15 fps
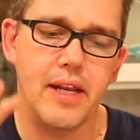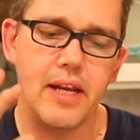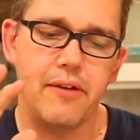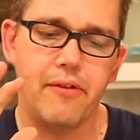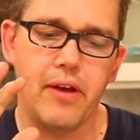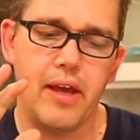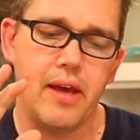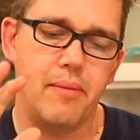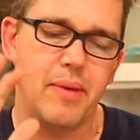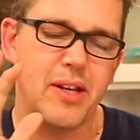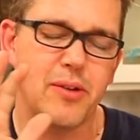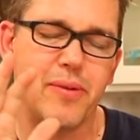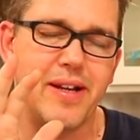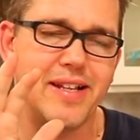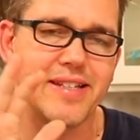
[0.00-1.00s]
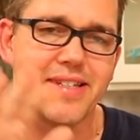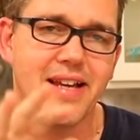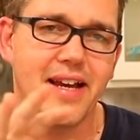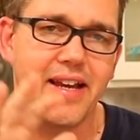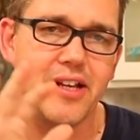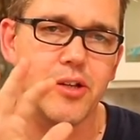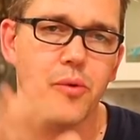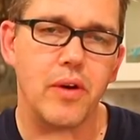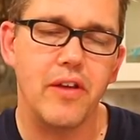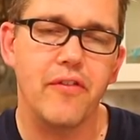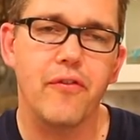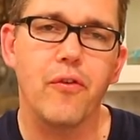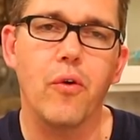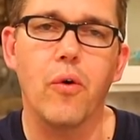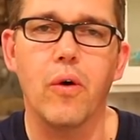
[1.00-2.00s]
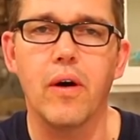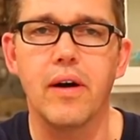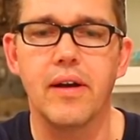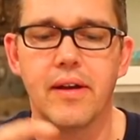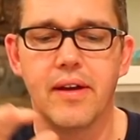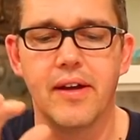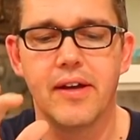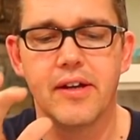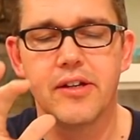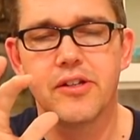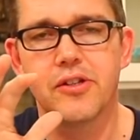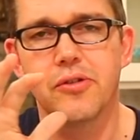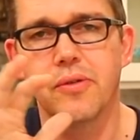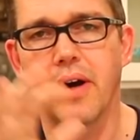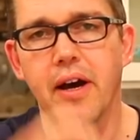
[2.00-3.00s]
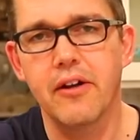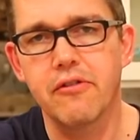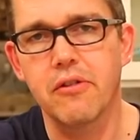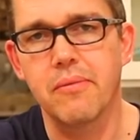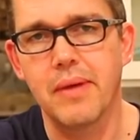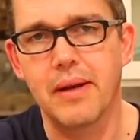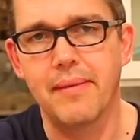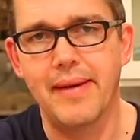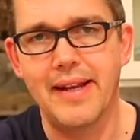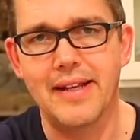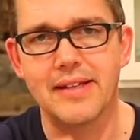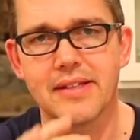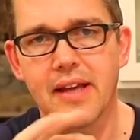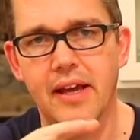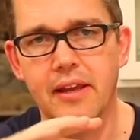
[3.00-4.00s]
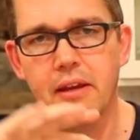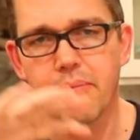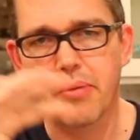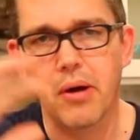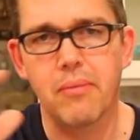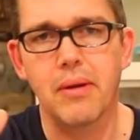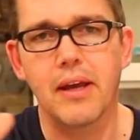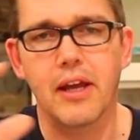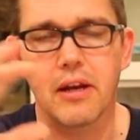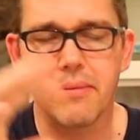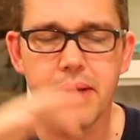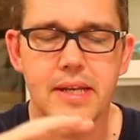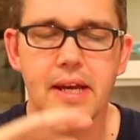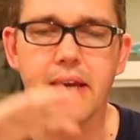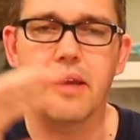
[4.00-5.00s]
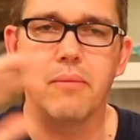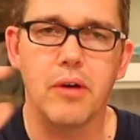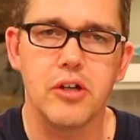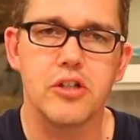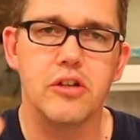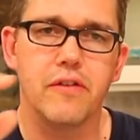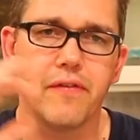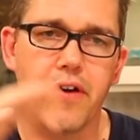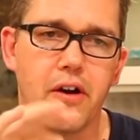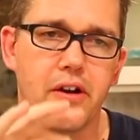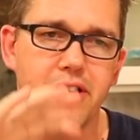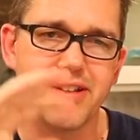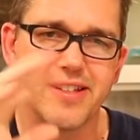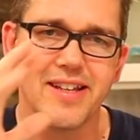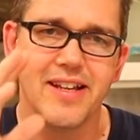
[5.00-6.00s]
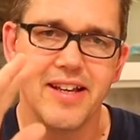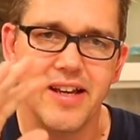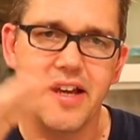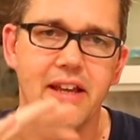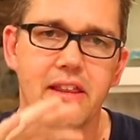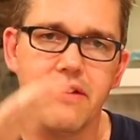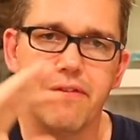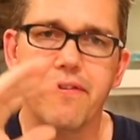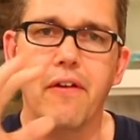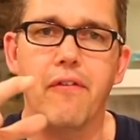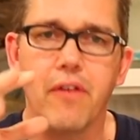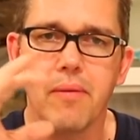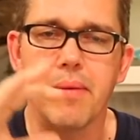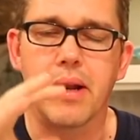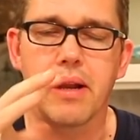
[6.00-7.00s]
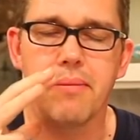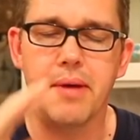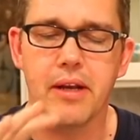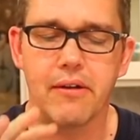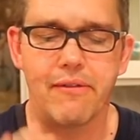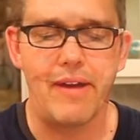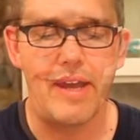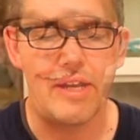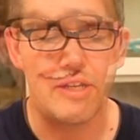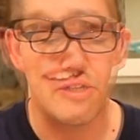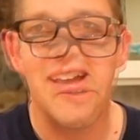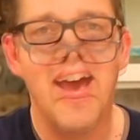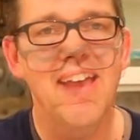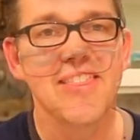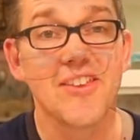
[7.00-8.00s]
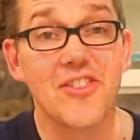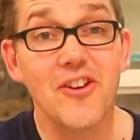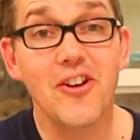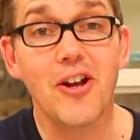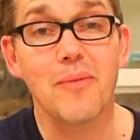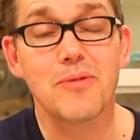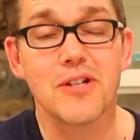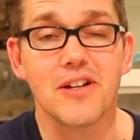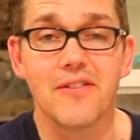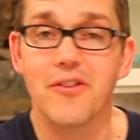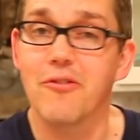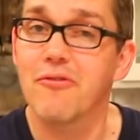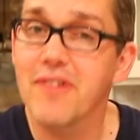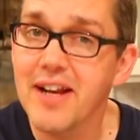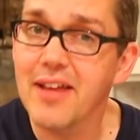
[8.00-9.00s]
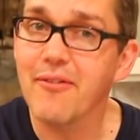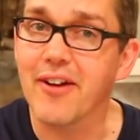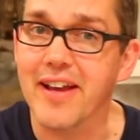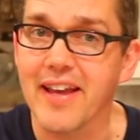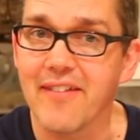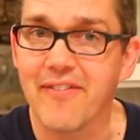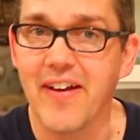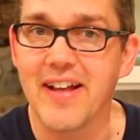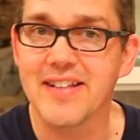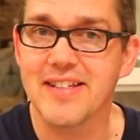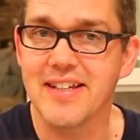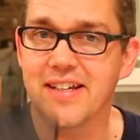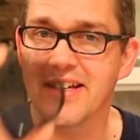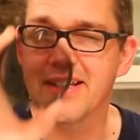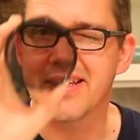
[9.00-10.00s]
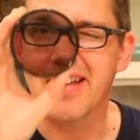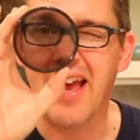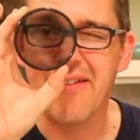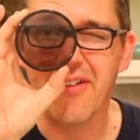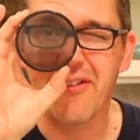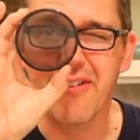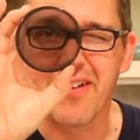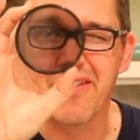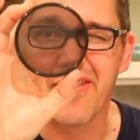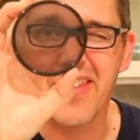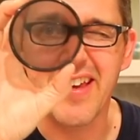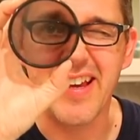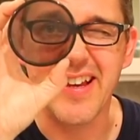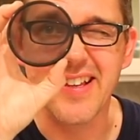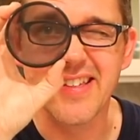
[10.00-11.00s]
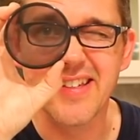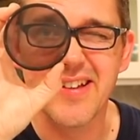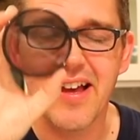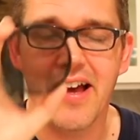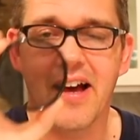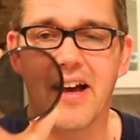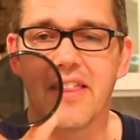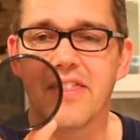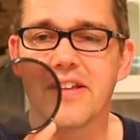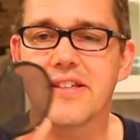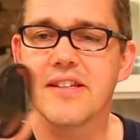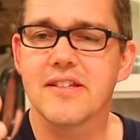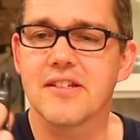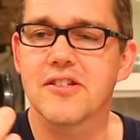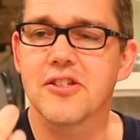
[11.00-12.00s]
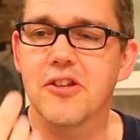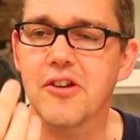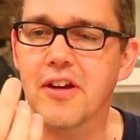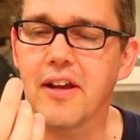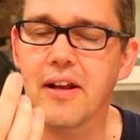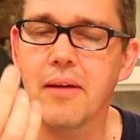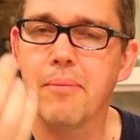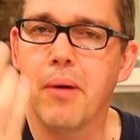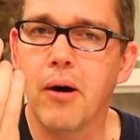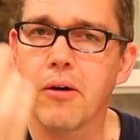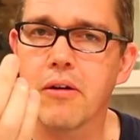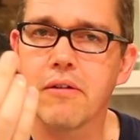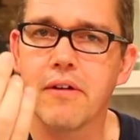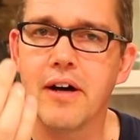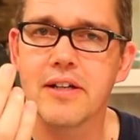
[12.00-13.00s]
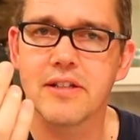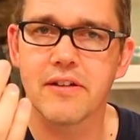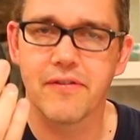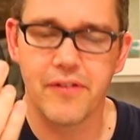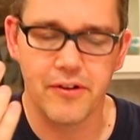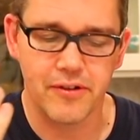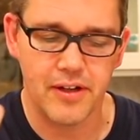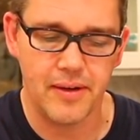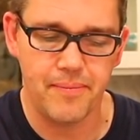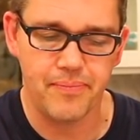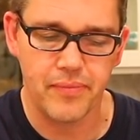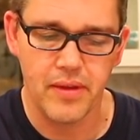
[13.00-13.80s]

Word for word: anywhere between say 24 to 100 millimeters and you're probably going to be taking most of your photos in the 50 millimeter range. And the third option, if you really want to get fancy, is having one of these. Uh, this is a circular polarizing filter